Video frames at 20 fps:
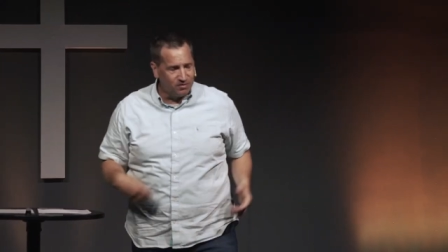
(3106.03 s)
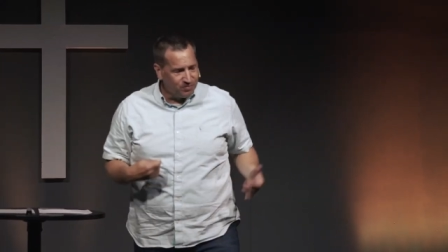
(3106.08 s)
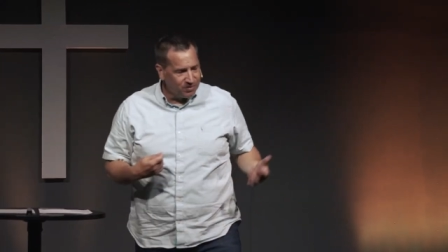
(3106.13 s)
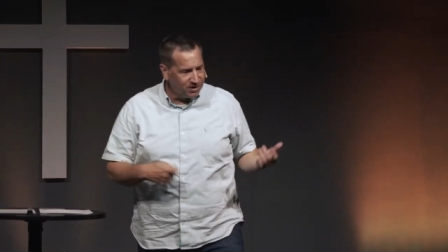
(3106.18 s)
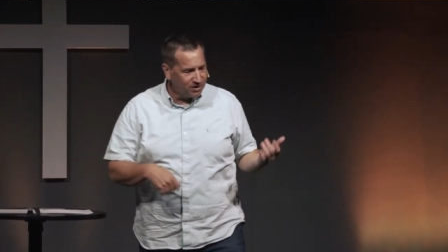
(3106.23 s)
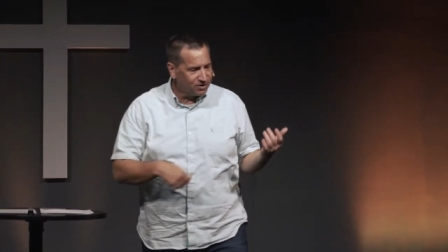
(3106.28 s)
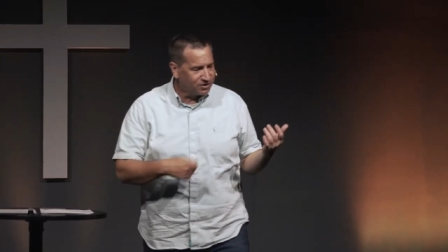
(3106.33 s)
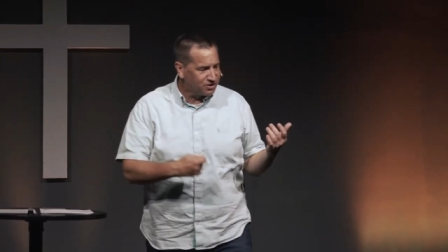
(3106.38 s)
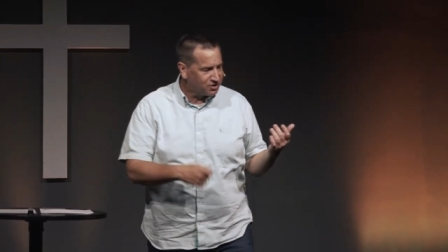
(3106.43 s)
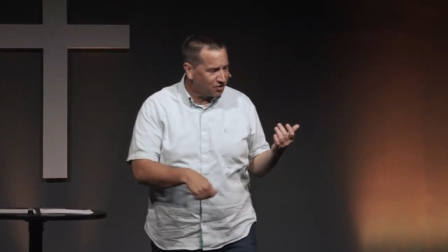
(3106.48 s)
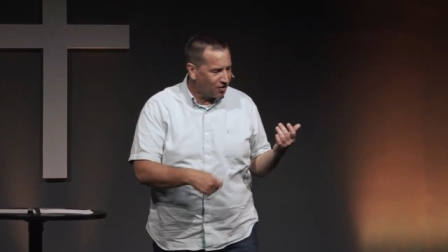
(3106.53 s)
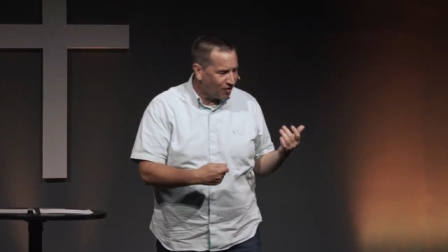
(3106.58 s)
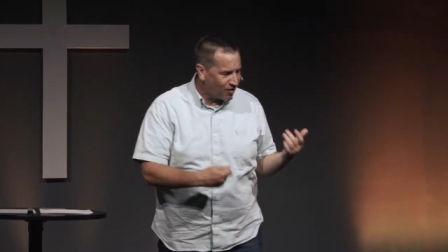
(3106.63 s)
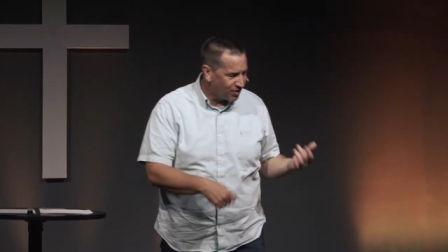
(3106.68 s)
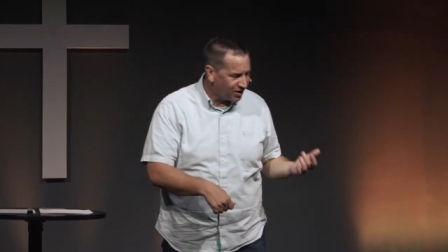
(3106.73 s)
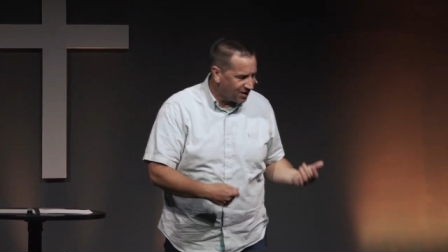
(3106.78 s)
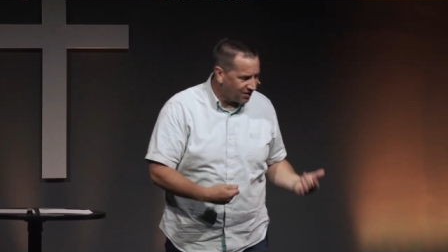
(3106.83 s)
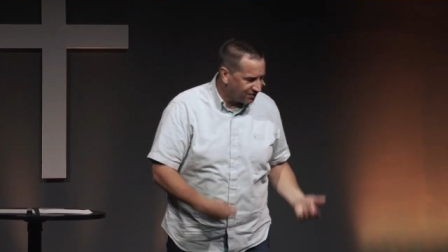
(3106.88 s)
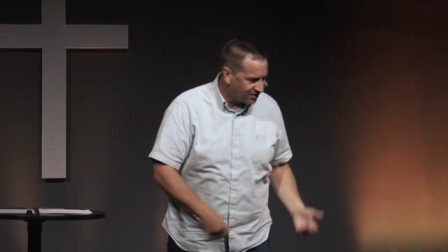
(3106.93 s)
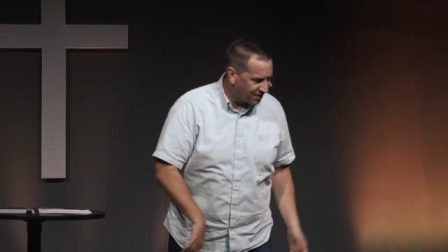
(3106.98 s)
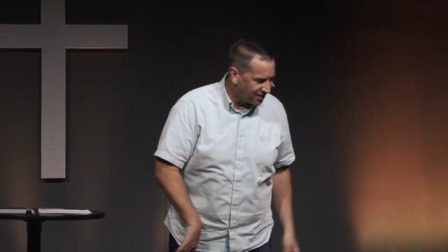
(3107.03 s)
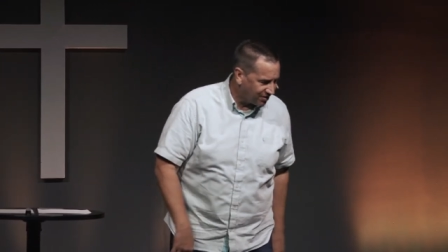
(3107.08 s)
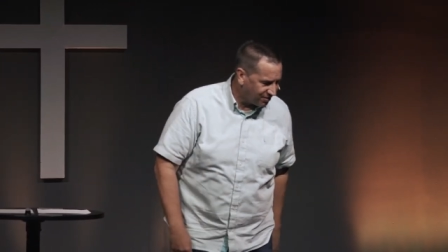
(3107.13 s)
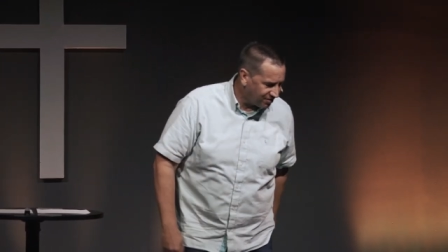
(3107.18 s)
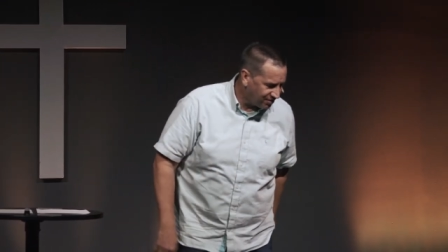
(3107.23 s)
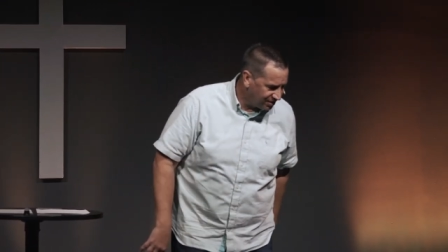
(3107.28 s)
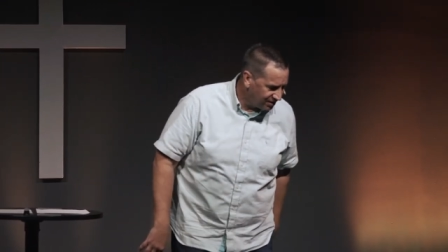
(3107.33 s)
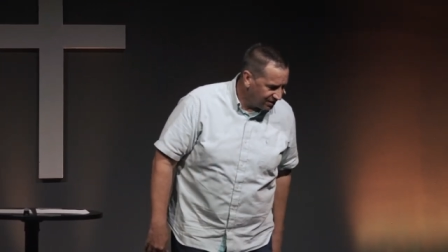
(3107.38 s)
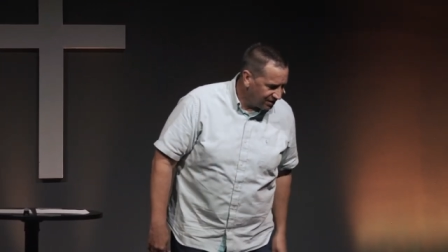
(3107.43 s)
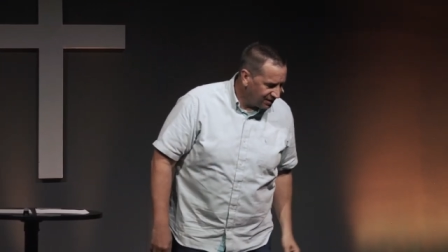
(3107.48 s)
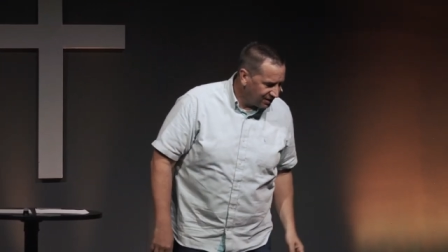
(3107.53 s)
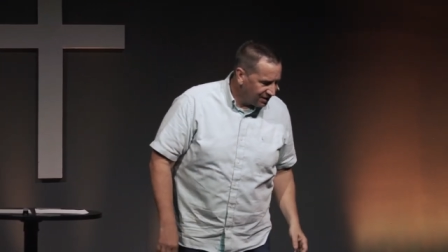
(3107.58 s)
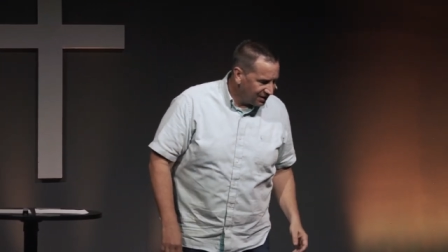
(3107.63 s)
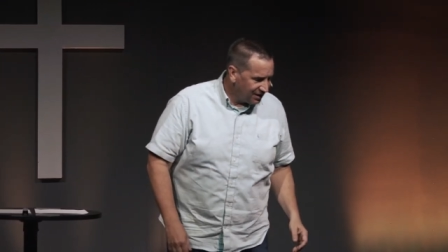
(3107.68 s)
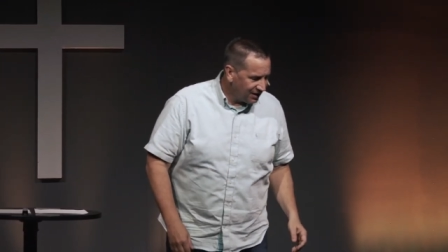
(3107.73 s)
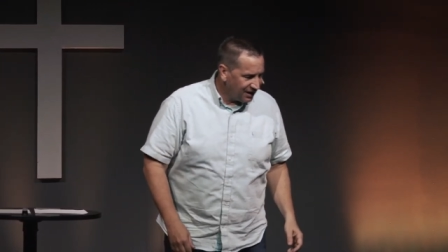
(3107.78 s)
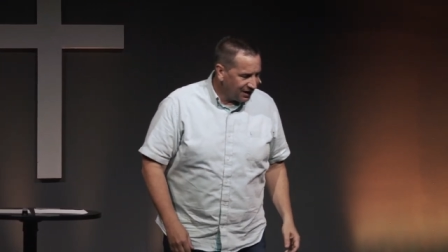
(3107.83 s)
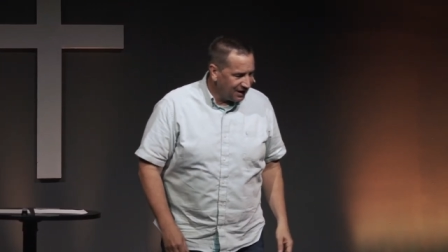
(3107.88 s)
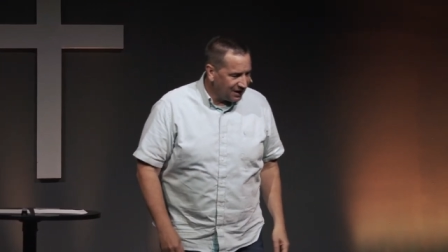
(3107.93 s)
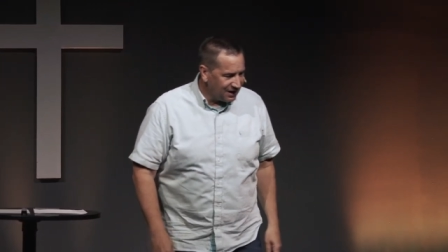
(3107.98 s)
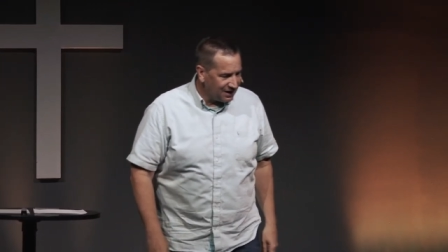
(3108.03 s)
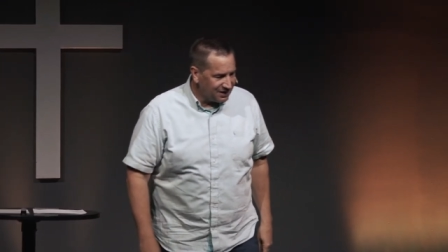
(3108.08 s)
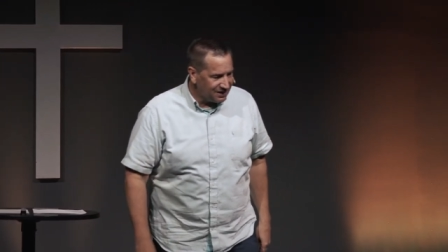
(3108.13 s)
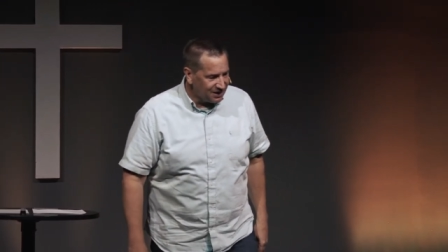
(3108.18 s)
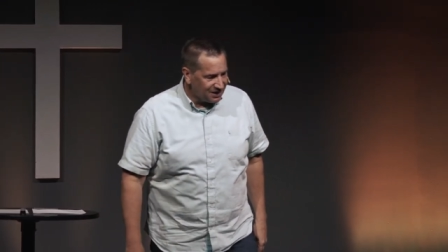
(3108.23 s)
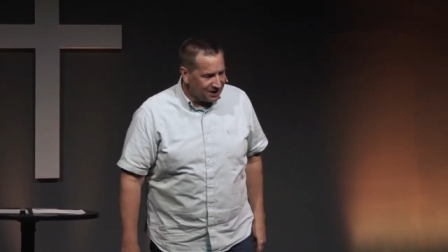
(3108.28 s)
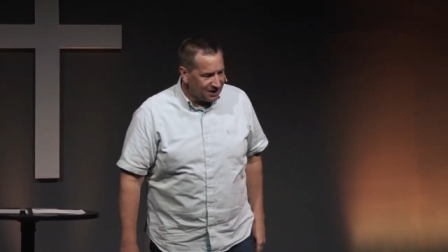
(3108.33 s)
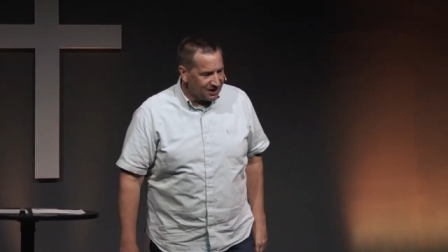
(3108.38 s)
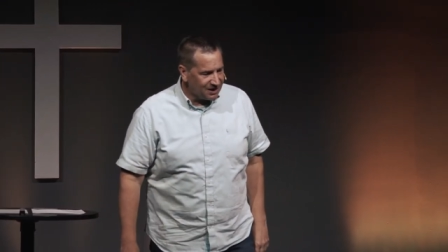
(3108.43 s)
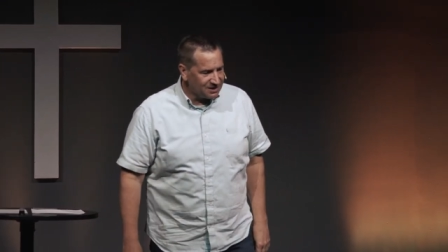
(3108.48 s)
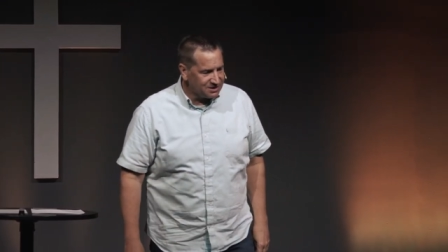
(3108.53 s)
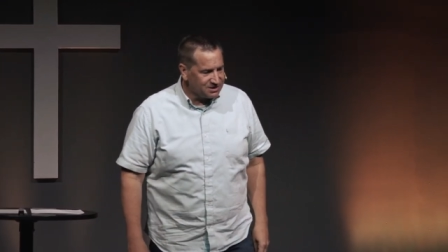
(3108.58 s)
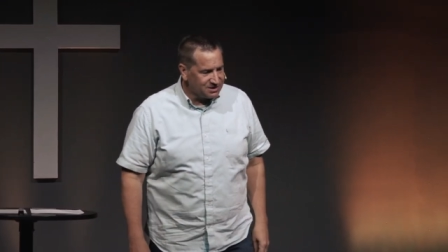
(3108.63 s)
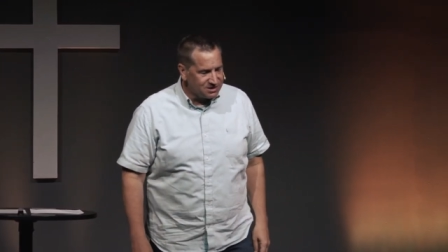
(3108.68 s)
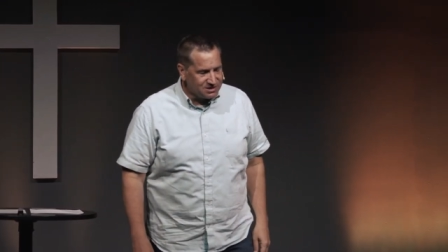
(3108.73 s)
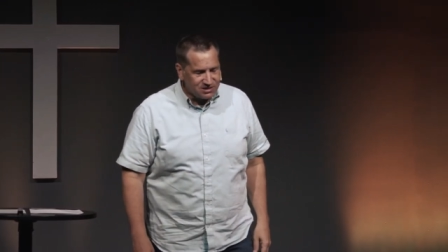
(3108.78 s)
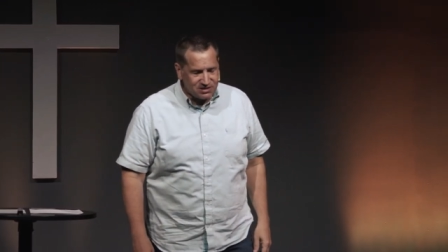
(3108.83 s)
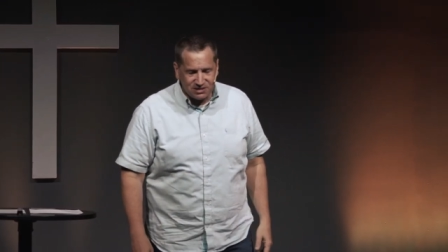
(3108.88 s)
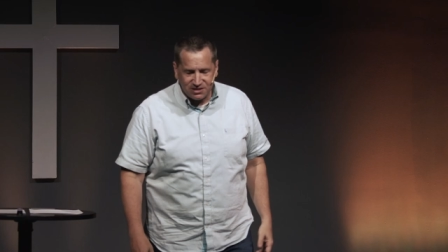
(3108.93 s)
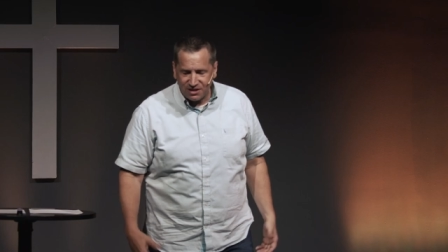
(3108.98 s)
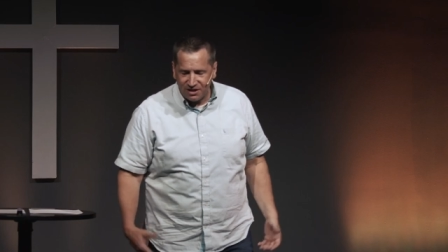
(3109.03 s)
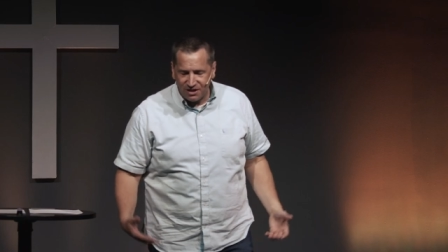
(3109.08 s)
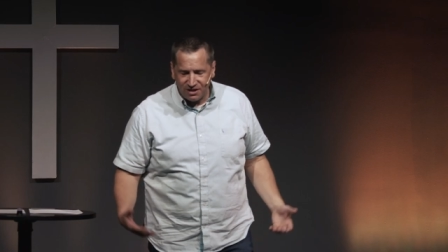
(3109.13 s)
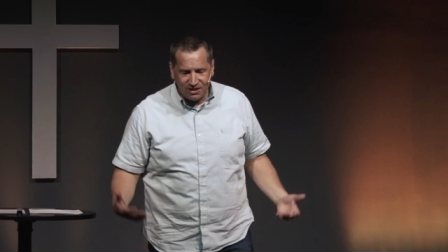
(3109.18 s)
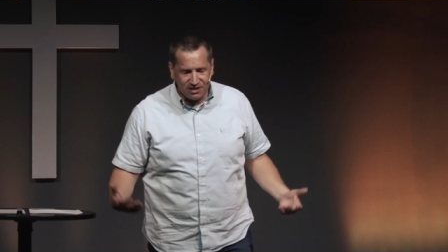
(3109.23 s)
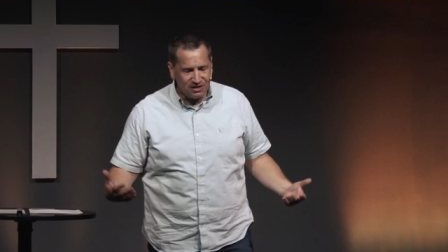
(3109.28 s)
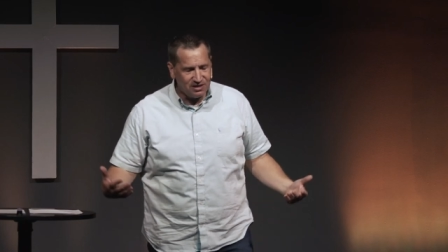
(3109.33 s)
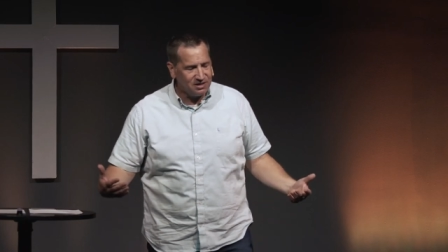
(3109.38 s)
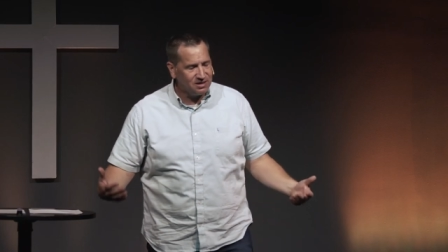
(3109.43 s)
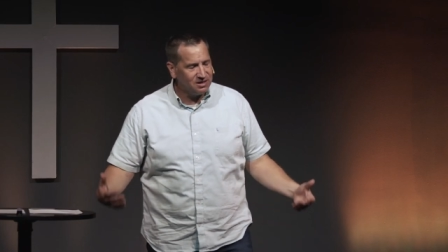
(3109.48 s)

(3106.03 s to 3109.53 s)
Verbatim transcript: play the guitar down there. And uh, I said, Son,